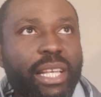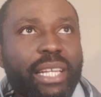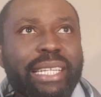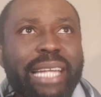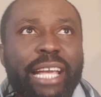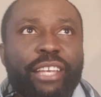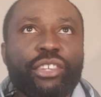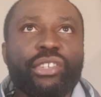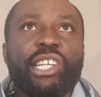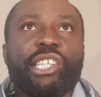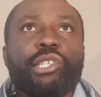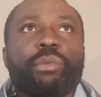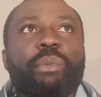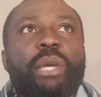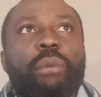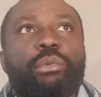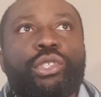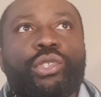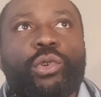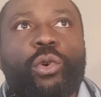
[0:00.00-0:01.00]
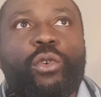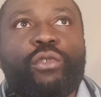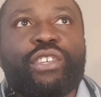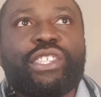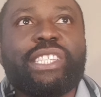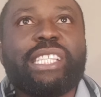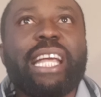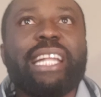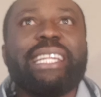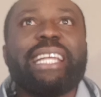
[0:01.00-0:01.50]
Now you need to be able to
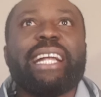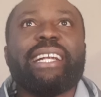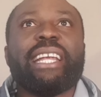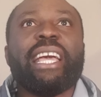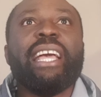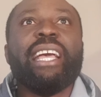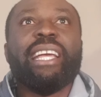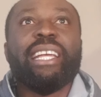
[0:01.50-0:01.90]
understand that